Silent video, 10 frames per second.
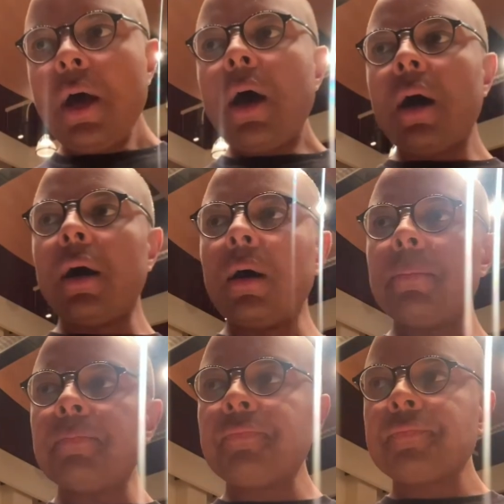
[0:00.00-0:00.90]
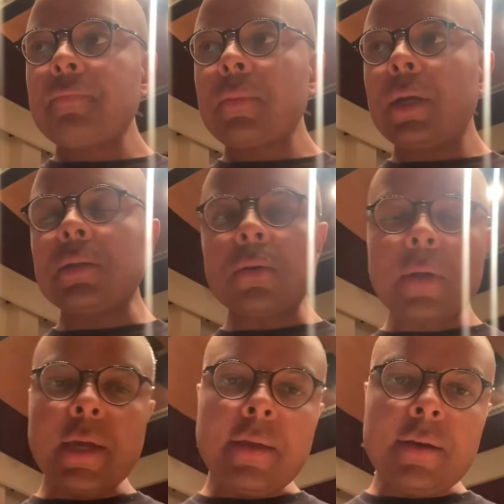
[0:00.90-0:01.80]
Um, it's
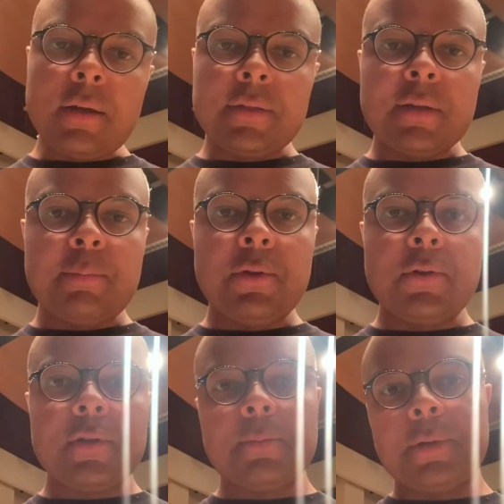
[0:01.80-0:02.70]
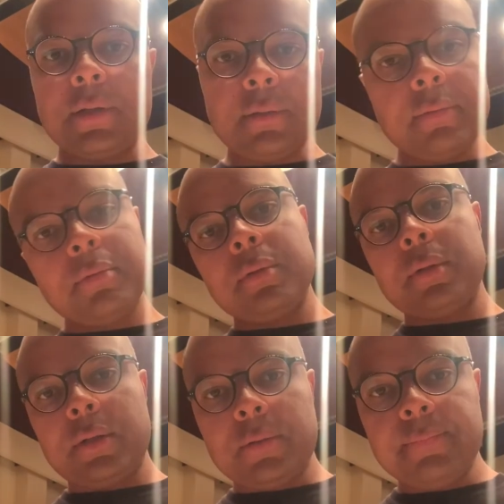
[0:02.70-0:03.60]
okay on computers, but,
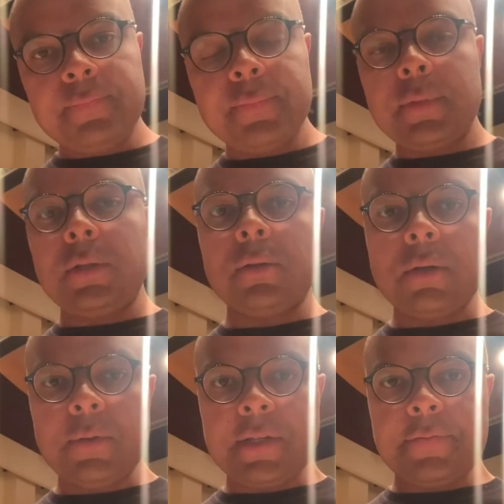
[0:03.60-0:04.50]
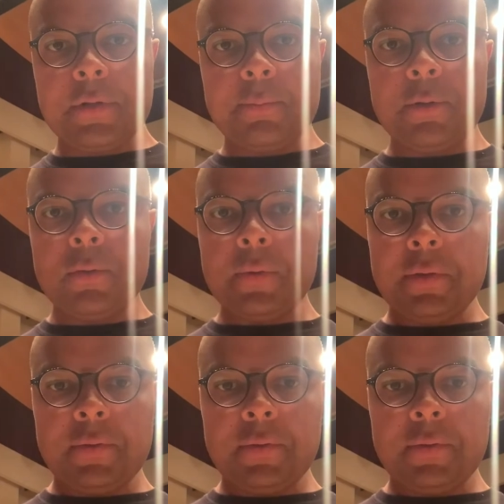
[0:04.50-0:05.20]
you know, you don't always have your computer with you.